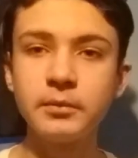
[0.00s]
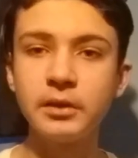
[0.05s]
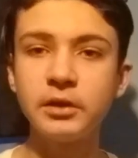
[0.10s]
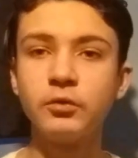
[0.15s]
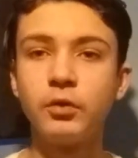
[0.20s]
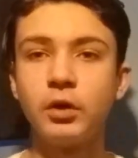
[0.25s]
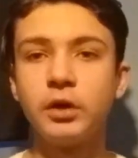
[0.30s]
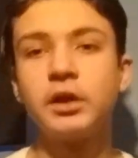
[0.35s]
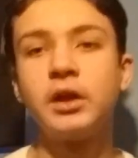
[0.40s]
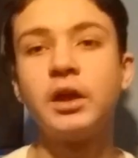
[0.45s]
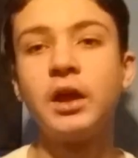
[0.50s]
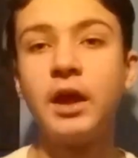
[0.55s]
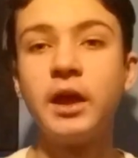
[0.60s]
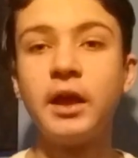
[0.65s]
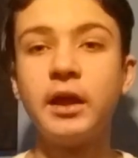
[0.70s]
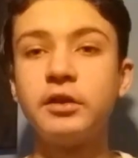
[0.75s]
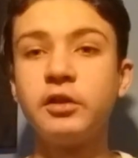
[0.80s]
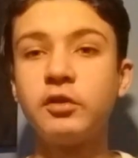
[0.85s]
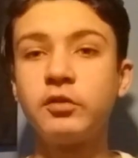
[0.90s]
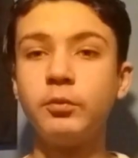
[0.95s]
Anyway,
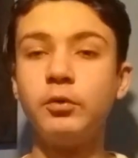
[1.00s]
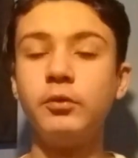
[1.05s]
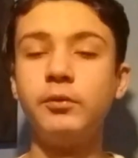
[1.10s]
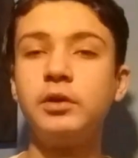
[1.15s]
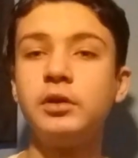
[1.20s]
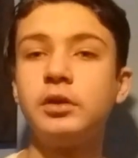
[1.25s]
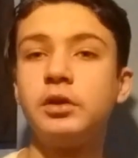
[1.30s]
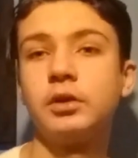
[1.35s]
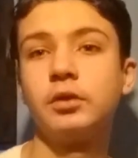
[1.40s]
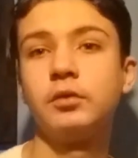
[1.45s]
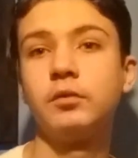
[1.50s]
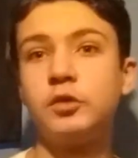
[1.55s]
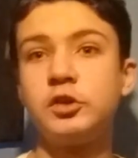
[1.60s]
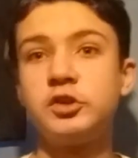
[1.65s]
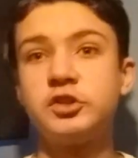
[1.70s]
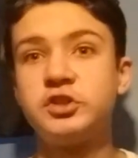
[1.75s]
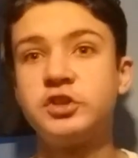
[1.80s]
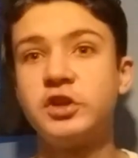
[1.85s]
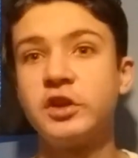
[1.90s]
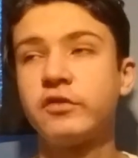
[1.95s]
this movie
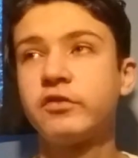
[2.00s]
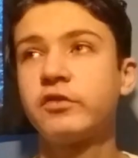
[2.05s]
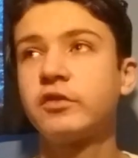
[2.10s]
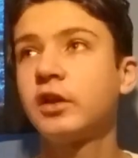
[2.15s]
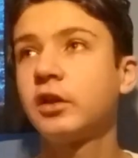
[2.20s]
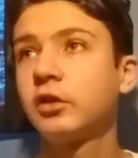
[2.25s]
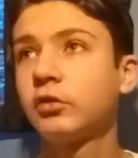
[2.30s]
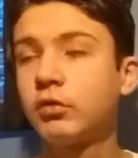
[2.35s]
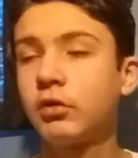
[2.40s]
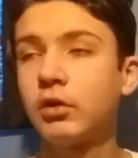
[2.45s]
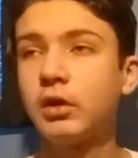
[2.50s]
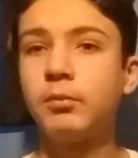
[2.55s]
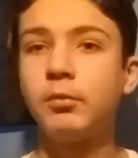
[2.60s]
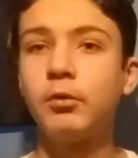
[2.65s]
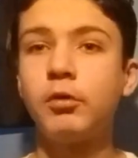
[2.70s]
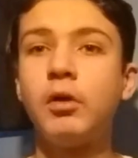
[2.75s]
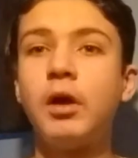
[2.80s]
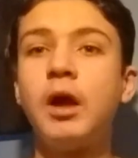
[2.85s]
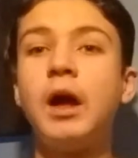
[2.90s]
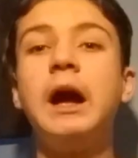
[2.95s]
was just
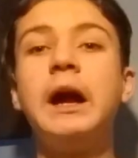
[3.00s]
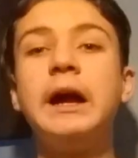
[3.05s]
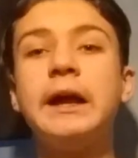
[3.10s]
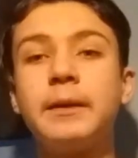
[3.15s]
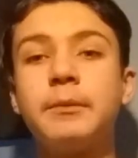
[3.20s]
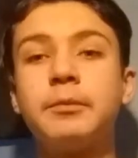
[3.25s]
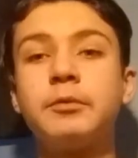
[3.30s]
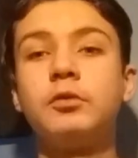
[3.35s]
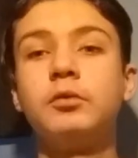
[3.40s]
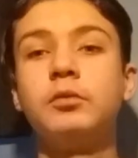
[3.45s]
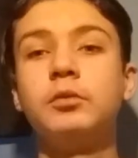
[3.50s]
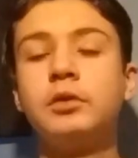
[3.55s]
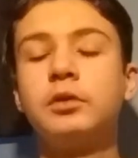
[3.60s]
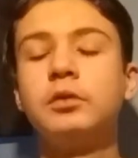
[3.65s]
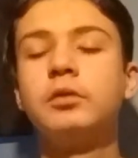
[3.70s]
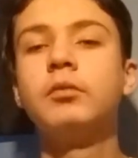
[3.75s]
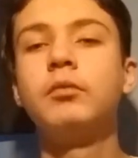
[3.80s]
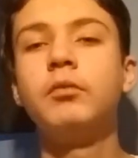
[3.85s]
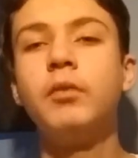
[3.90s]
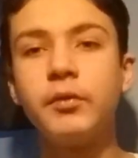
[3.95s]
incredible. I
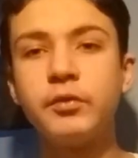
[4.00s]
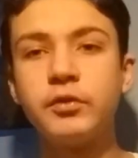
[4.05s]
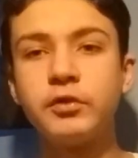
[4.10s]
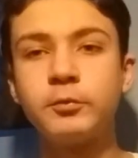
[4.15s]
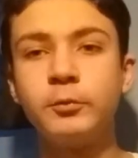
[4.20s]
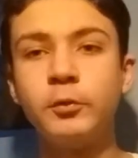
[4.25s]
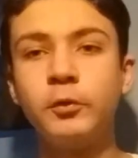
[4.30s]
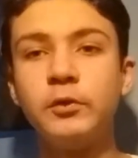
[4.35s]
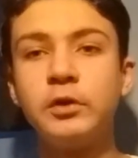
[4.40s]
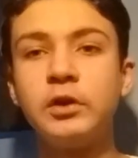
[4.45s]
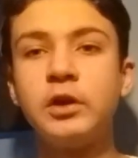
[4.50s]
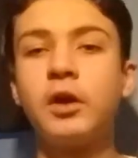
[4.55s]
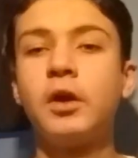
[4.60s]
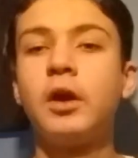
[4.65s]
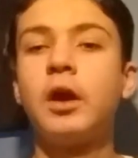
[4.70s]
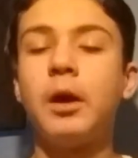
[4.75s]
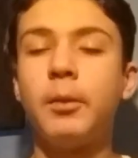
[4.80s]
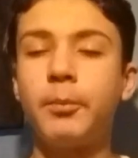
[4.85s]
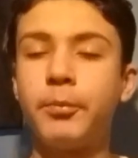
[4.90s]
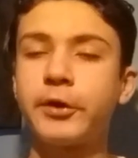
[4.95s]
absolutely love this movie.
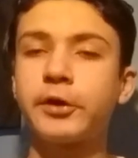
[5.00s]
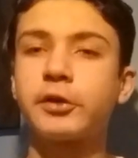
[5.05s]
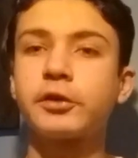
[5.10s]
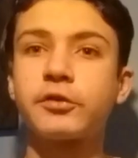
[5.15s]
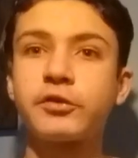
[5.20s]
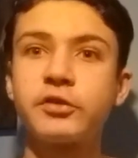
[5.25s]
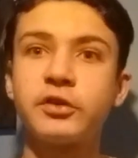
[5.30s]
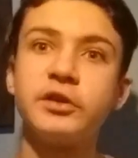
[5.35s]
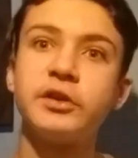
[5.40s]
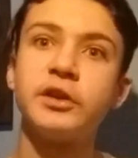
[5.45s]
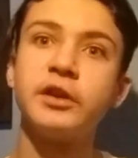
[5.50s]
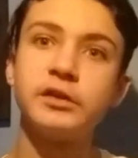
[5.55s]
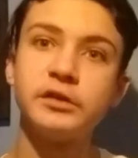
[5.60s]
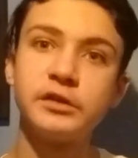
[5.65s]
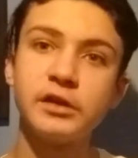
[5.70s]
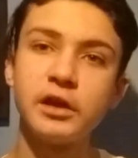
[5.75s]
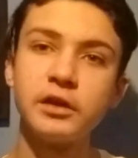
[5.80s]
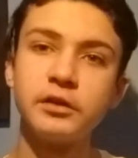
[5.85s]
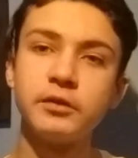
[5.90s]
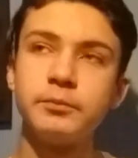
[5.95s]
I'm planning on seeing it
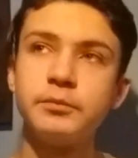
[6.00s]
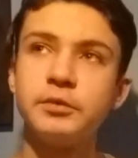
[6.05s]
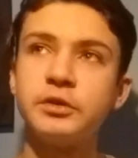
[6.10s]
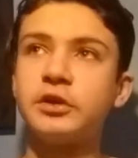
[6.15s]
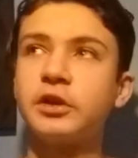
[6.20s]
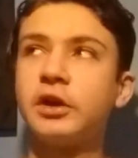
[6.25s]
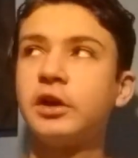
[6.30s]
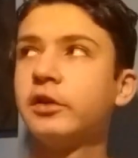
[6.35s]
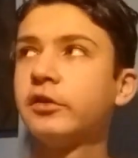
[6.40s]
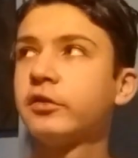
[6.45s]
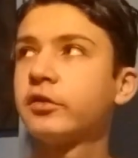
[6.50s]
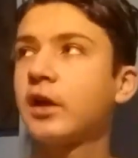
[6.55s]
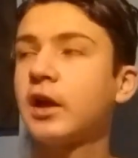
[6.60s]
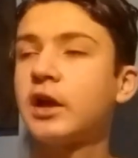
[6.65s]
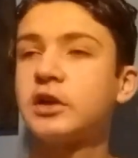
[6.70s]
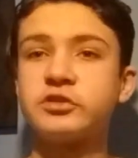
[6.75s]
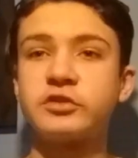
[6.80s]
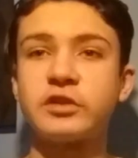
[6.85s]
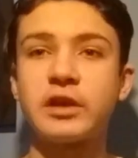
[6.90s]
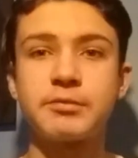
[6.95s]
again because
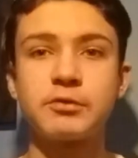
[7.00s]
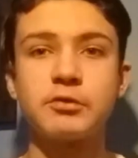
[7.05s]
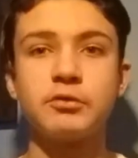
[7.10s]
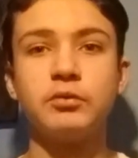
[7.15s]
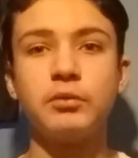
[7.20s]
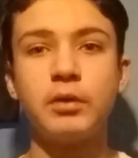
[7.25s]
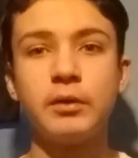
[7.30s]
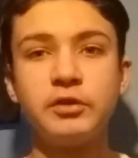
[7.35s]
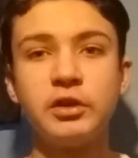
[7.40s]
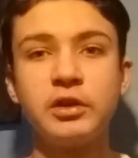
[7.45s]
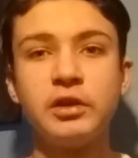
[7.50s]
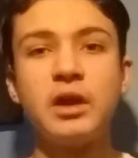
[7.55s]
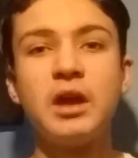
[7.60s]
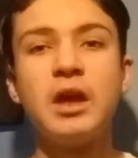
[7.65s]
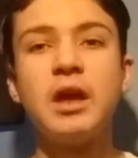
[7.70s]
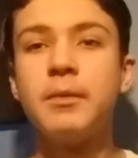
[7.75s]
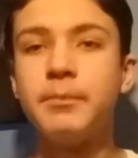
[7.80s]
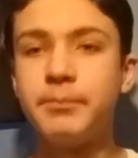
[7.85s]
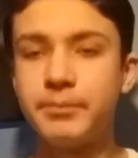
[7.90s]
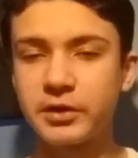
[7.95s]
I just absolutely loved it.
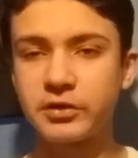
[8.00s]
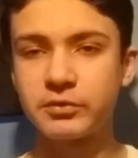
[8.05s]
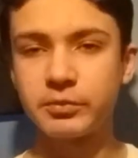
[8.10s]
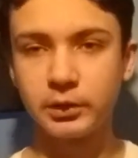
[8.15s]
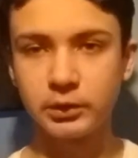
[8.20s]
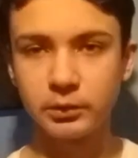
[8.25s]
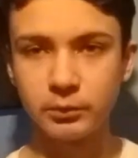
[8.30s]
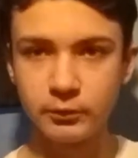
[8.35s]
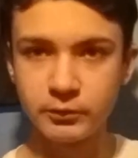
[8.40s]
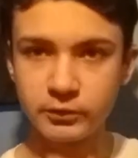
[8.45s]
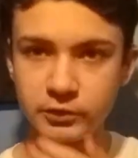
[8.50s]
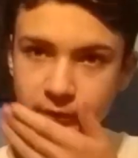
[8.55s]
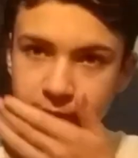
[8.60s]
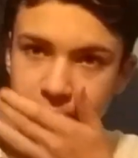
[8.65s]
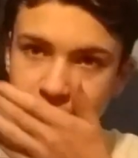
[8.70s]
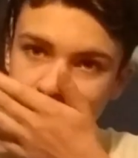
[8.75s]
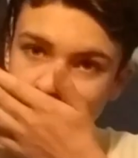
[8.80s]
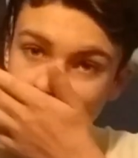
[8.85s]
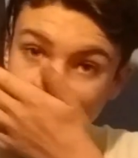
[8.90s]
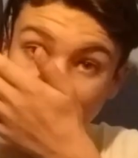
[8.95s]
Best Lego movie so
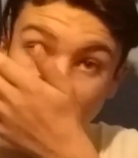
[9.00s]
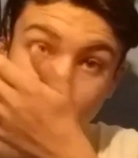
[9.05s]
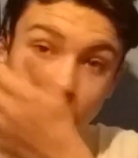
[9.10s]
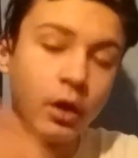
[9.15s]
far.